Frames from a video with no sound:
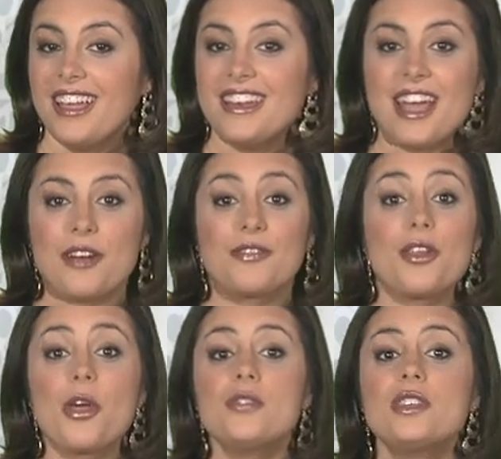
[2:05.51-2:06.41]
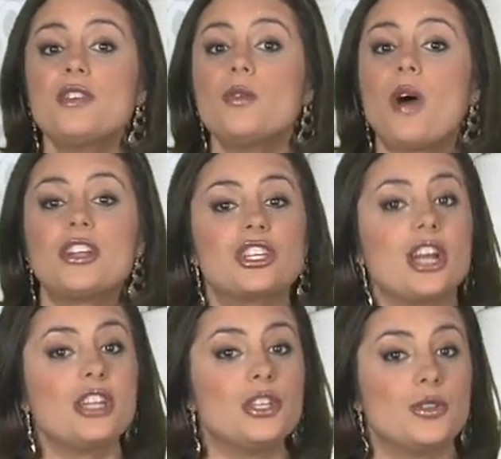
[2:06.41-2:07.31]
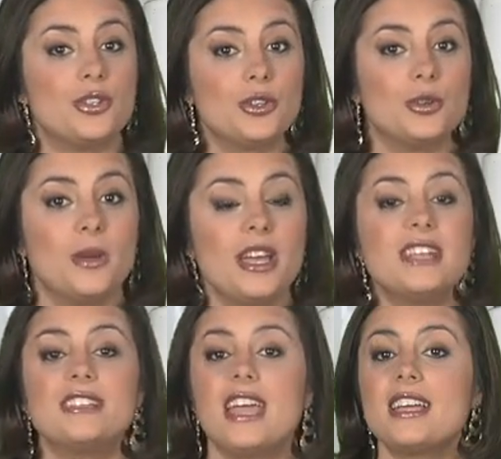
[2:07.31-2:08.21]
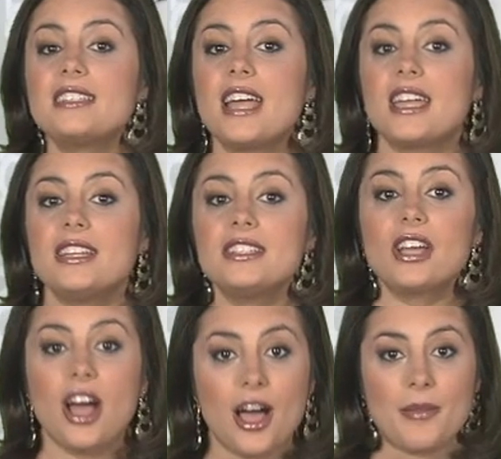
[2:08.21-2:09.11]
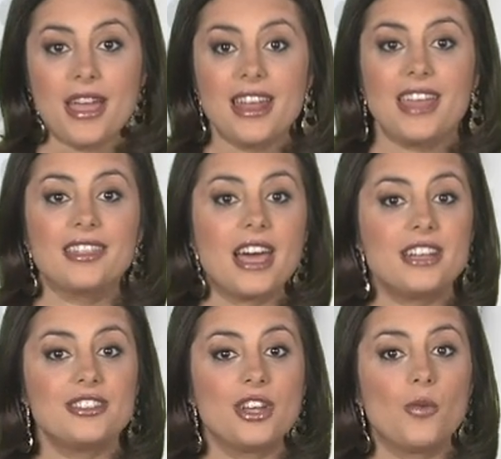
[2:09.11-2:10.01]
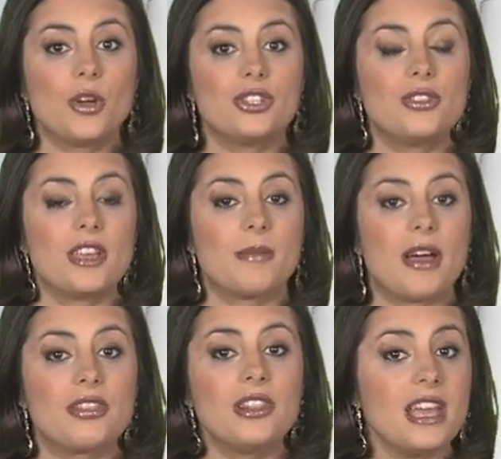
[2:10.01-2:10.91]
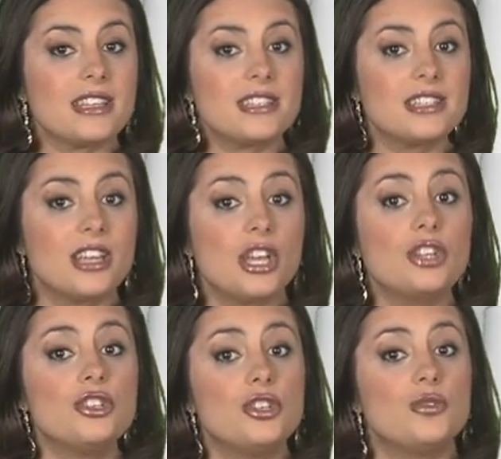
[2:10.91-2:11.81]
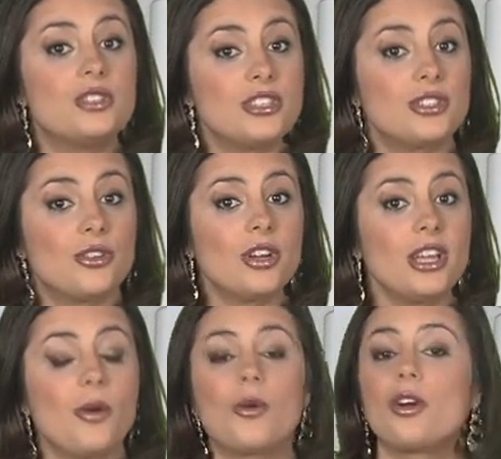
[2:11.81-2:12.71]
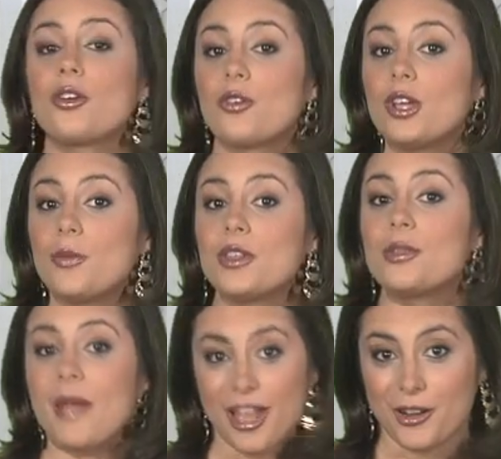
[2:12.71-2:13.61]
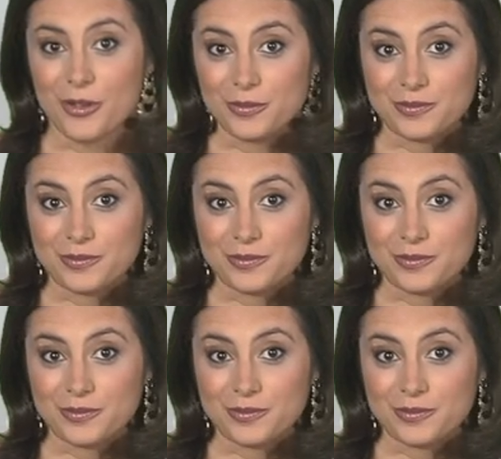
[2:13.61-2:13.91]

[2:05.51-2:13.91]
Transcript: Now, for those of you watching on YouTube, take a second to comment and let us know what you think about the list. Do you disagree or agree with the panel?